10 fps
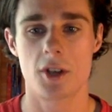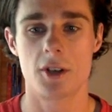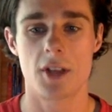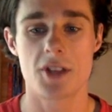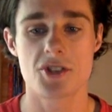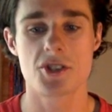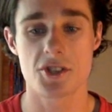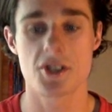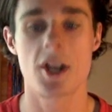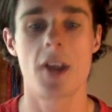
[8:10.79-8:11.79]

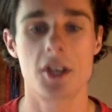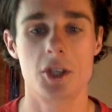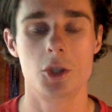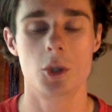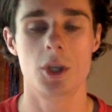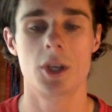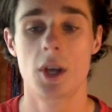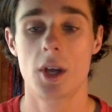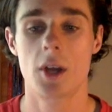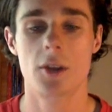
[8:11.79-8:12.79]
That's another injury
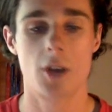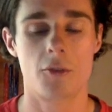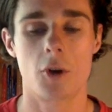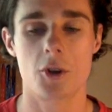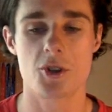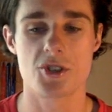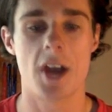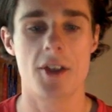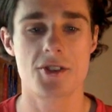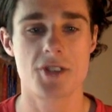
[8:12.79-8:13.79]
that I forgot to
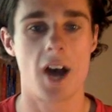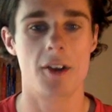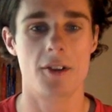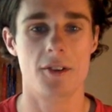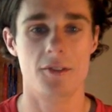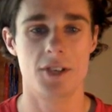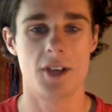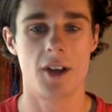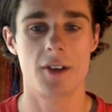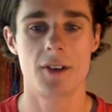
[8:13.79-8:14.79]
say at the start of the
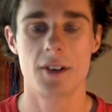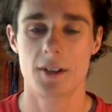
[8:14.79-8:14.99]
video.